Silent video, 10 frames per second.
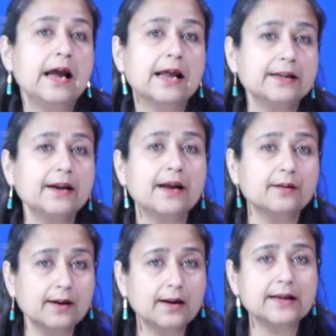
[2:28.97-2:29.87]
and then I
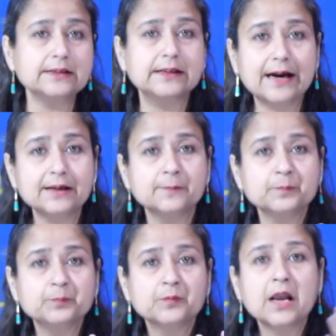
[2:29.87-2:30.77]
realized
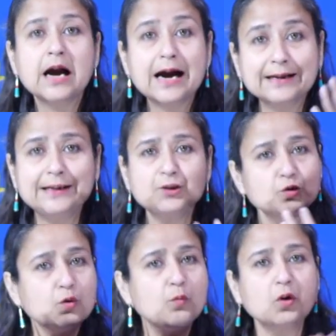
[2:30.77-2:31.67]
that I need
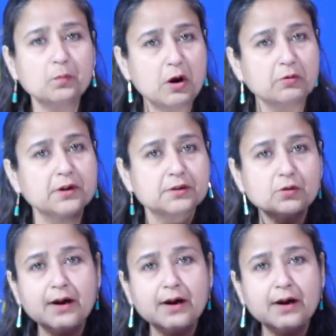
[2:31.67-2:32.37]
to know more about it.